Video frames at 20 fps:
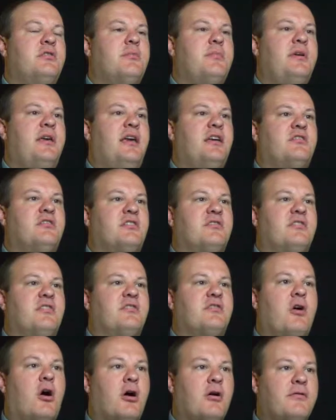the
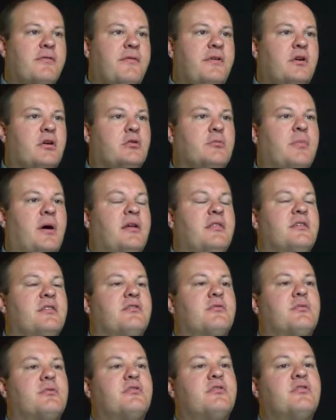PHSSR field by
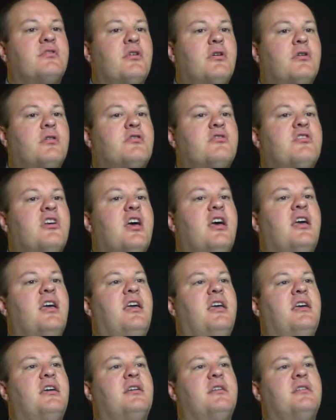this research
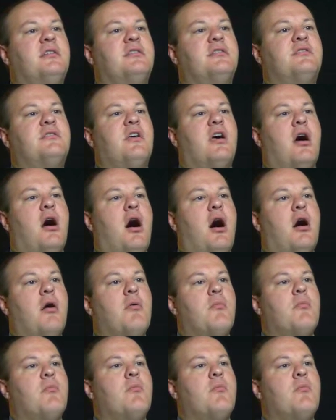is a